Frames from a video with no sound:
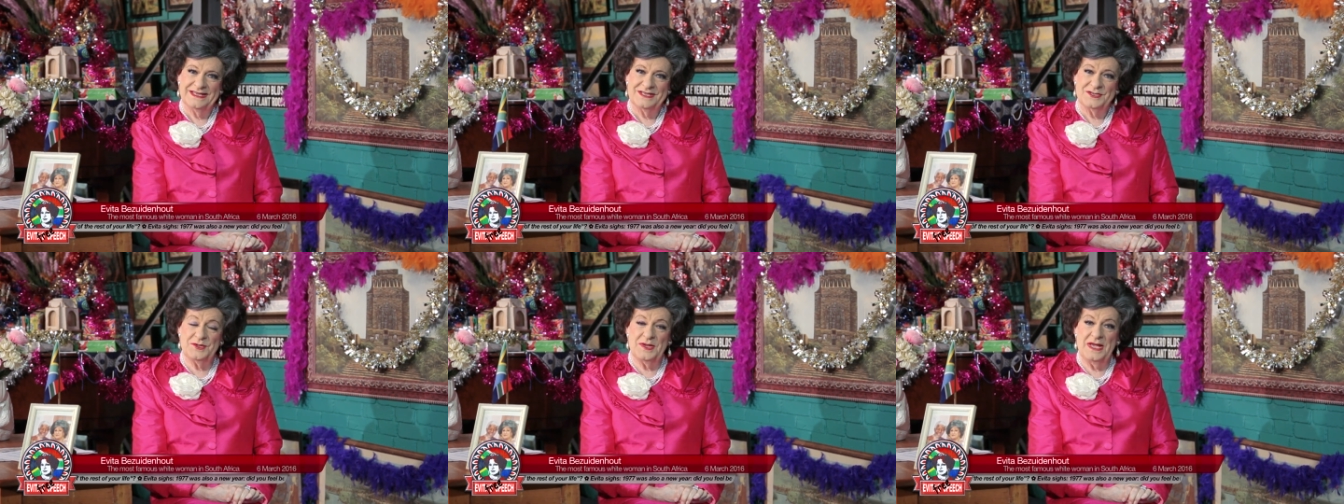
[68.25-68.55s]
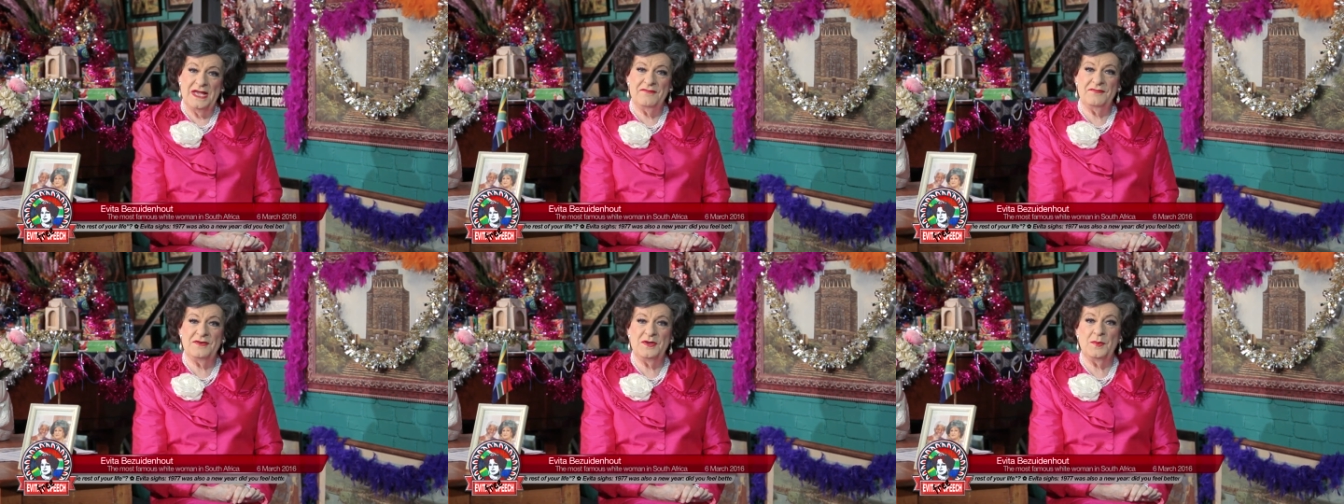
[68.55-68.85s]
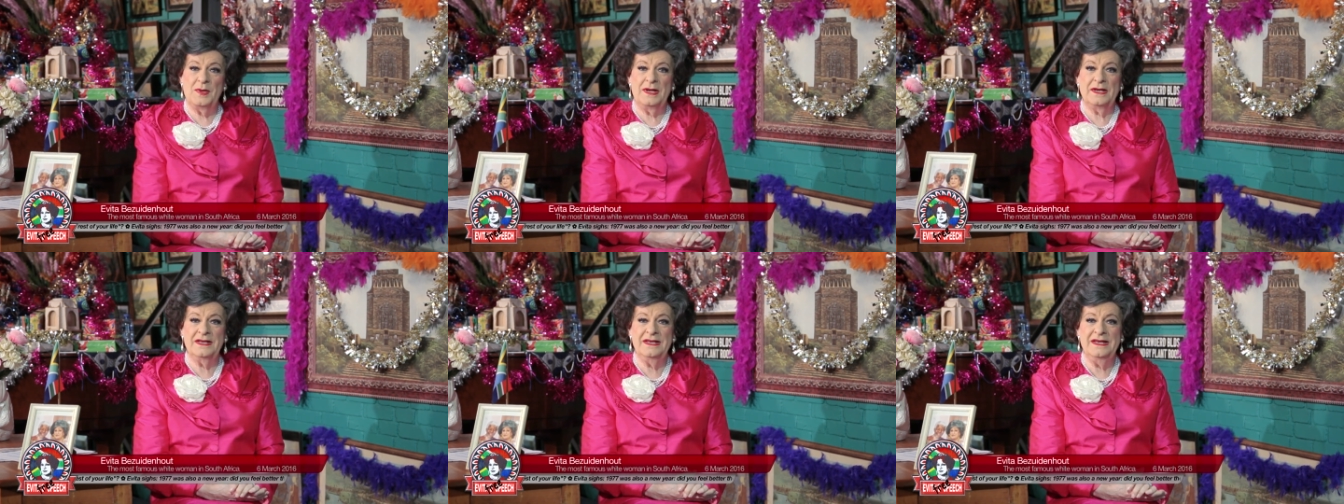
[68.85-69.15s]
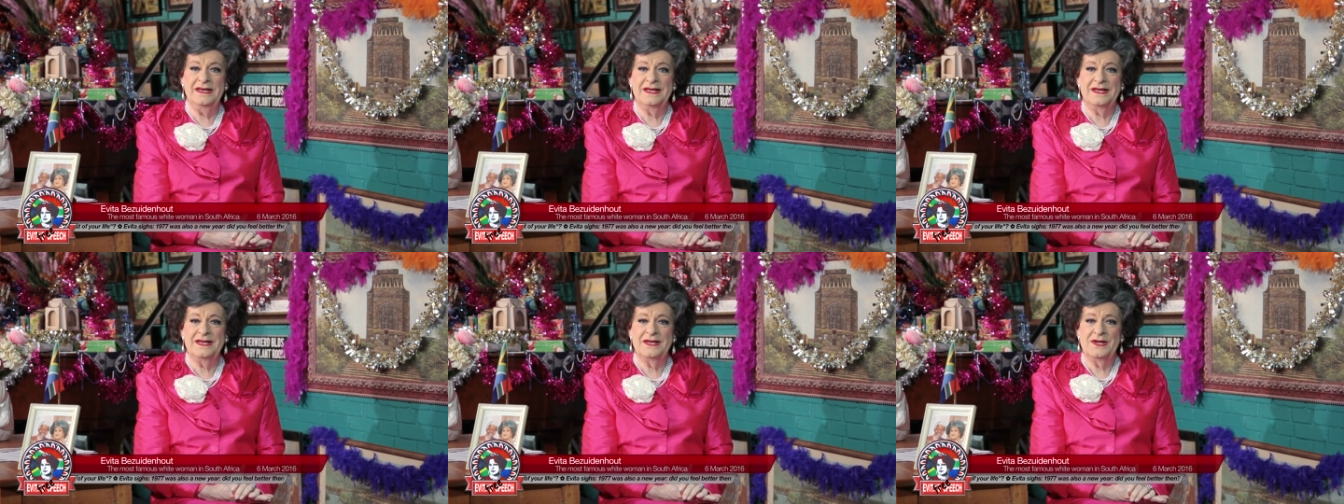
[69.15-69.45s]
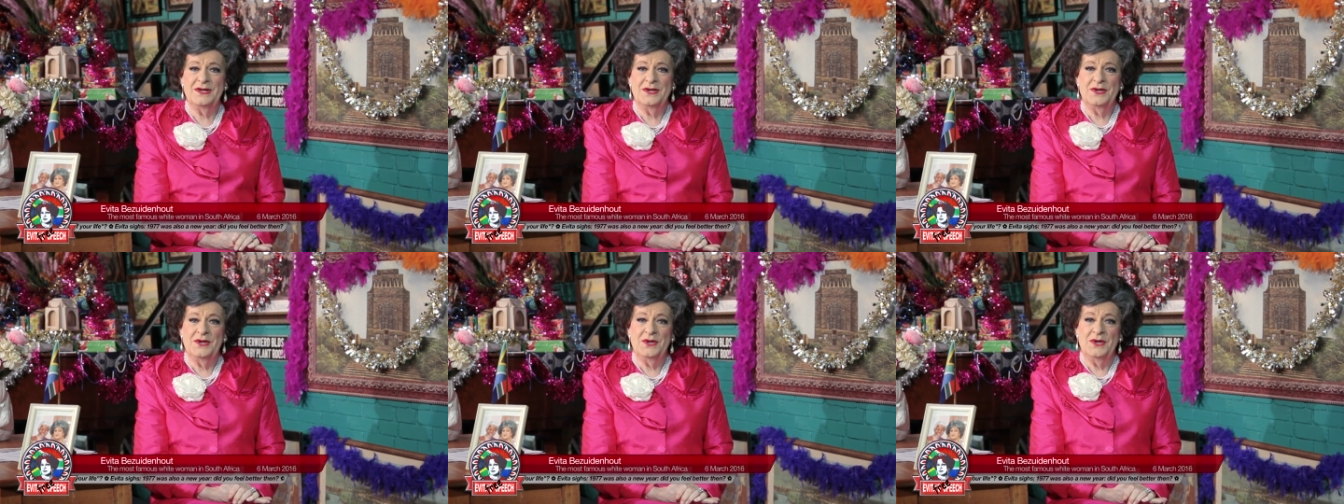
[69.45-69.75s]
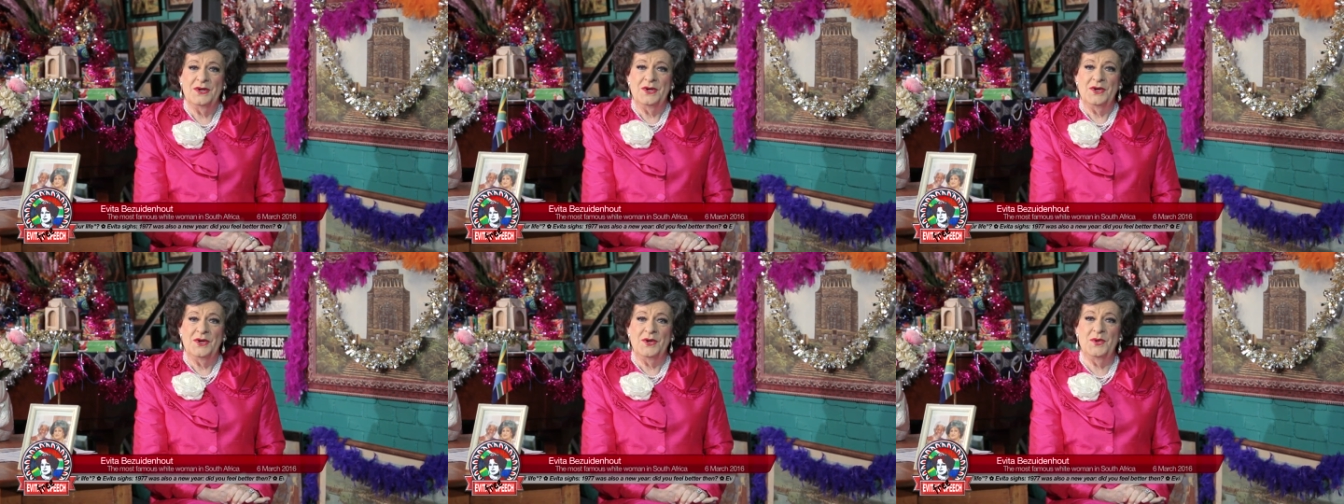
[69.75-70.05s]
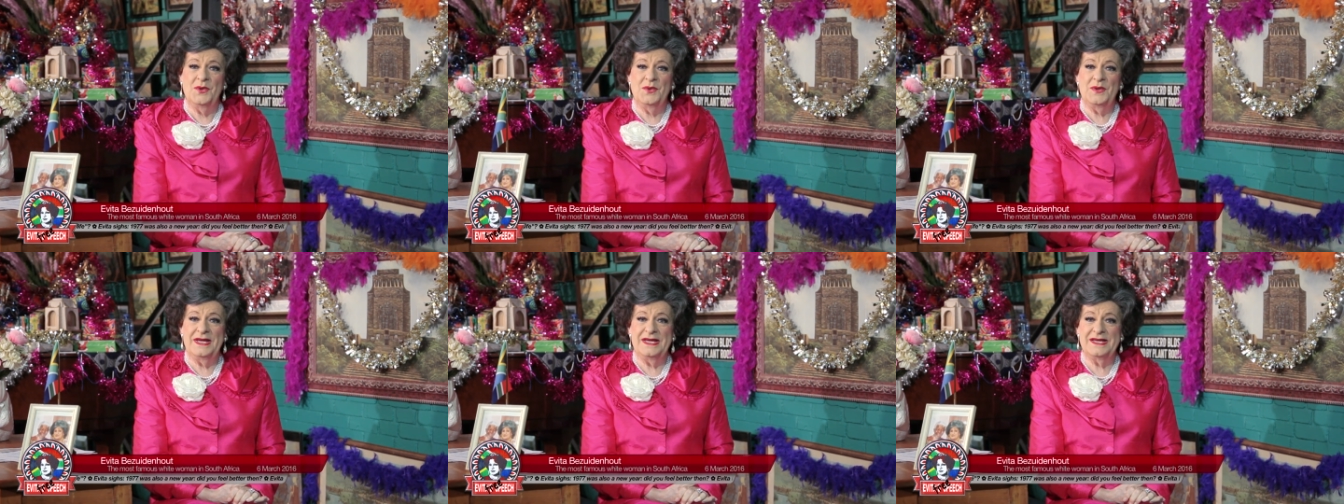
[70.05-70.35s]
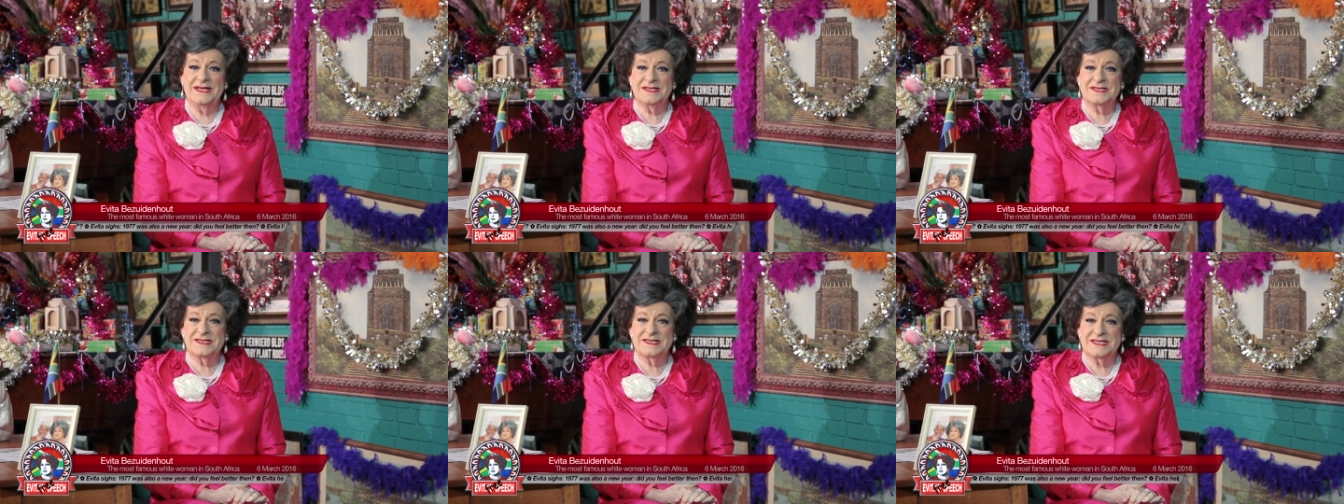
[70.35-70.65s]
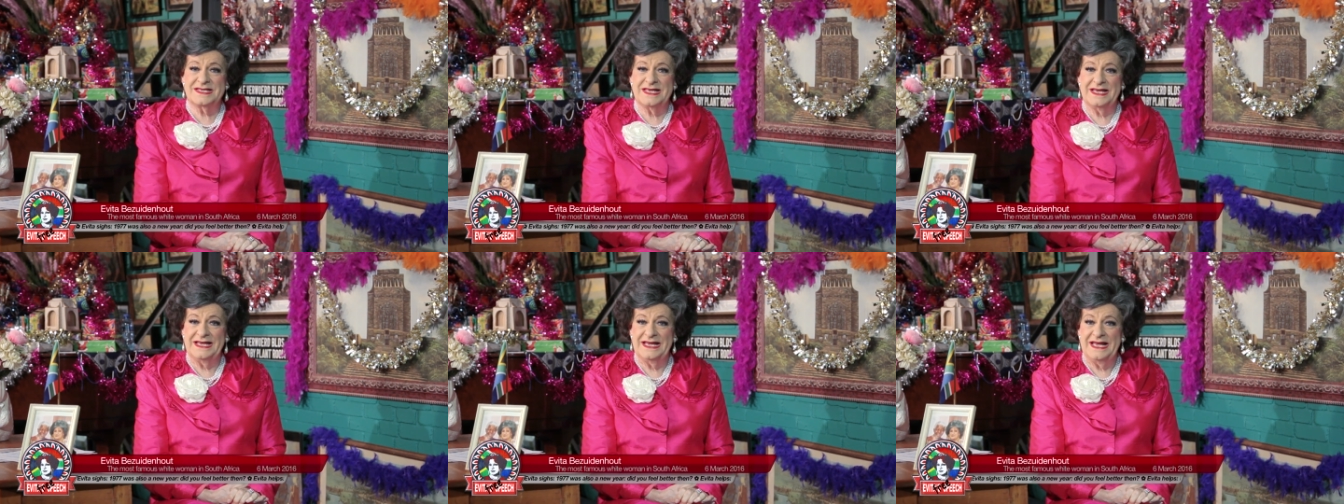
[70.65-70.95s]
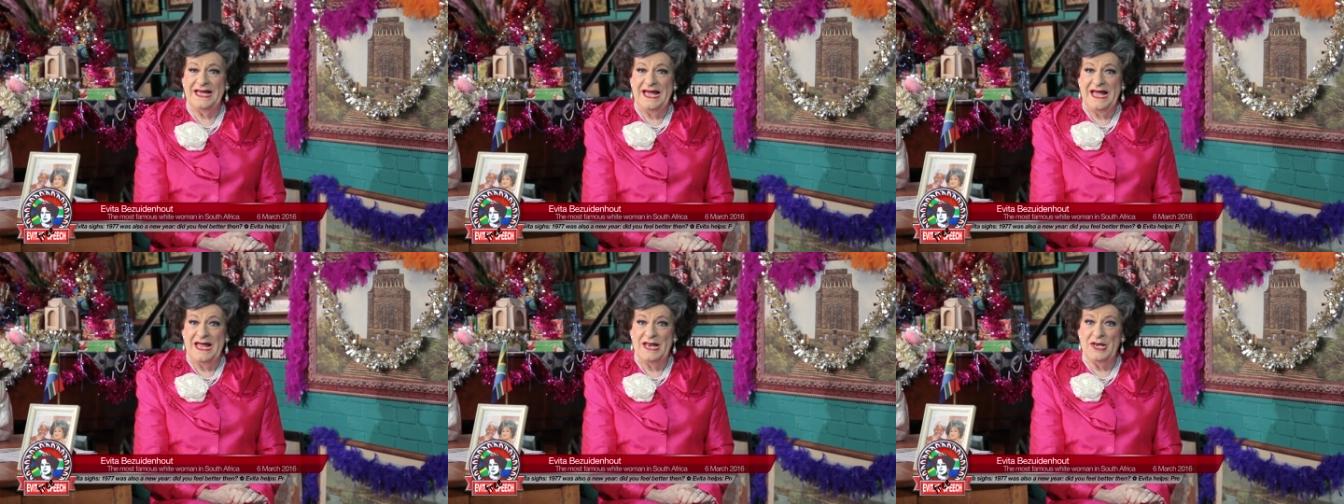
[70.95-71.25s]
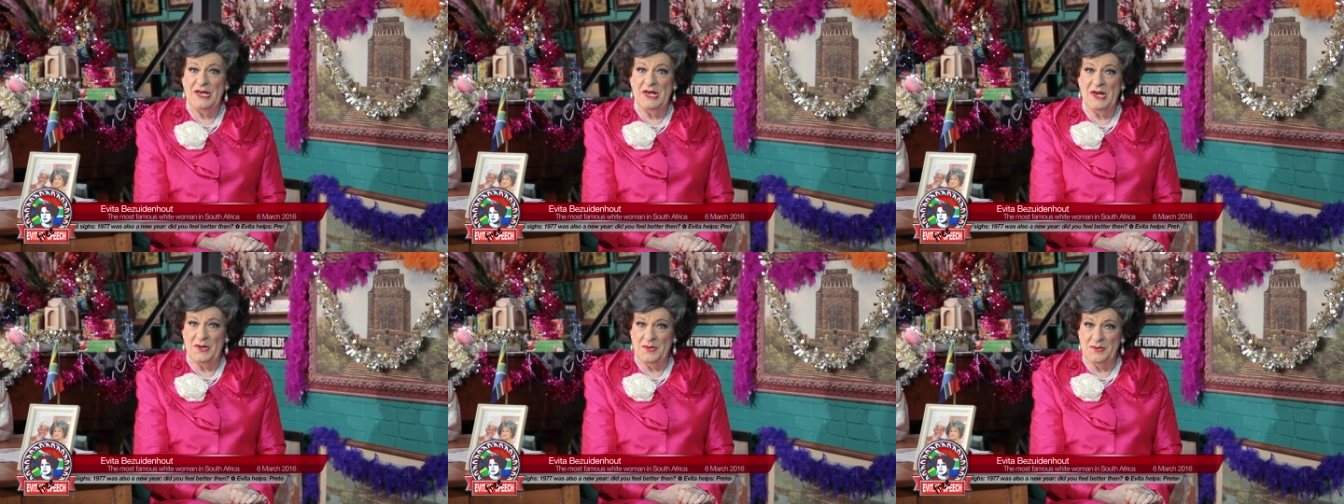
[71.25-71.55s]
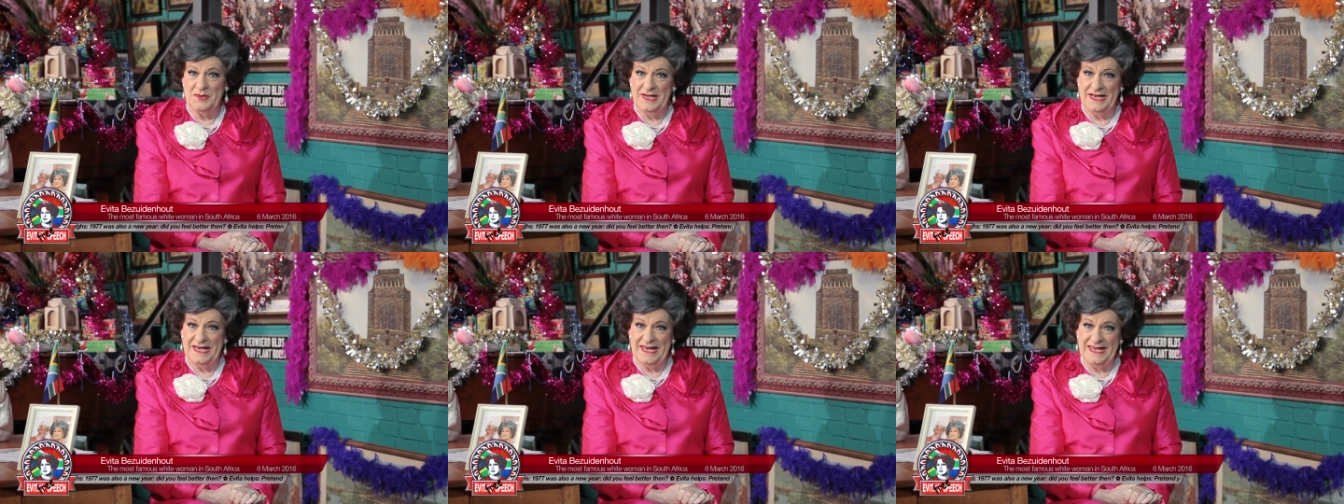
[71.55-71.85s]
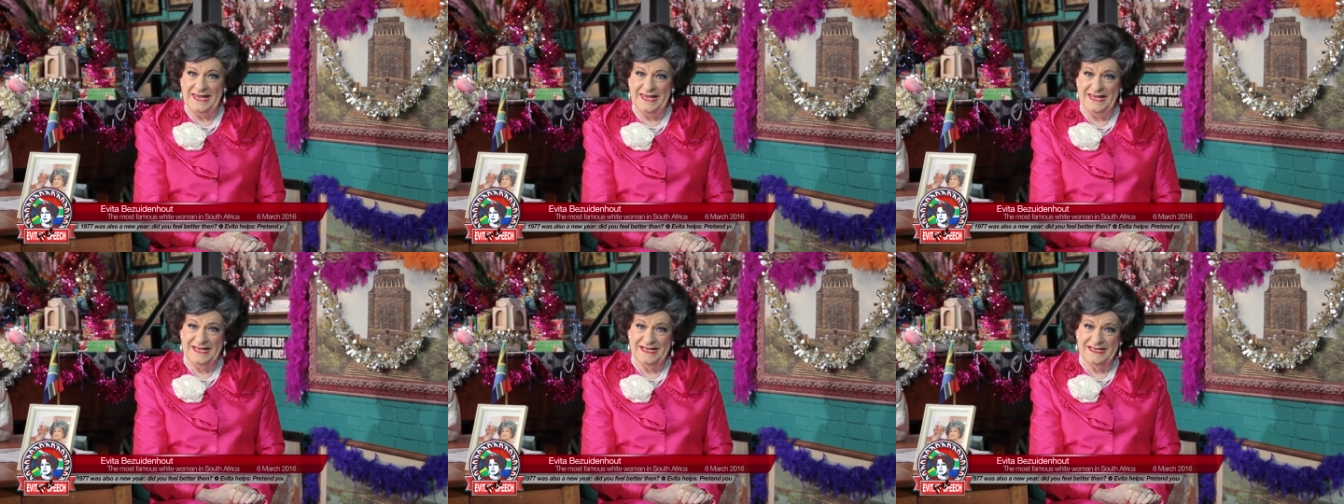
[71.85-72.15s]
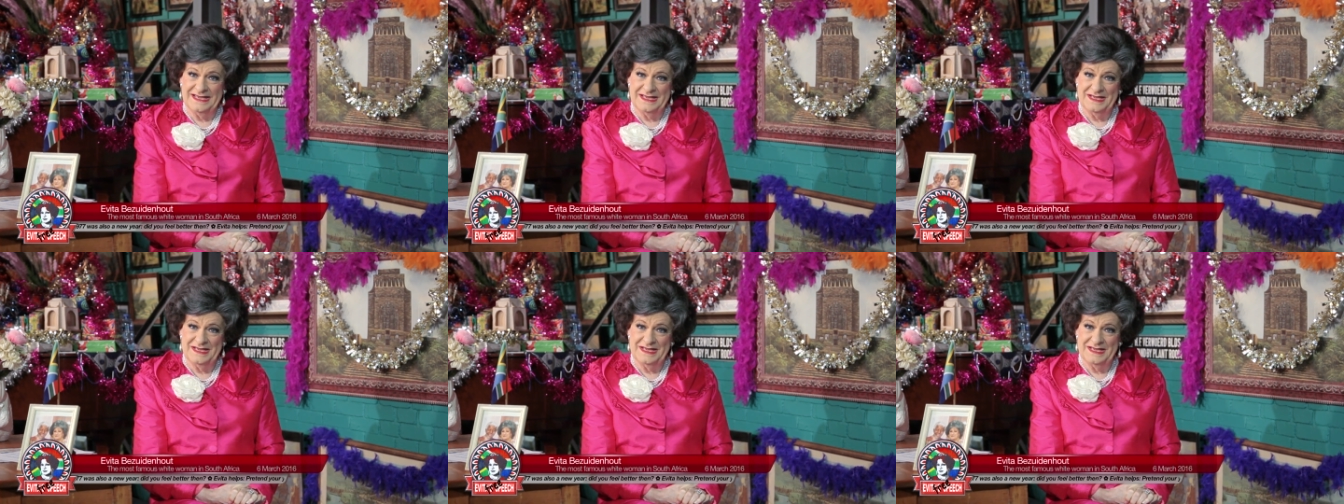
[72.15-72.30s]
To everyone who is lonely,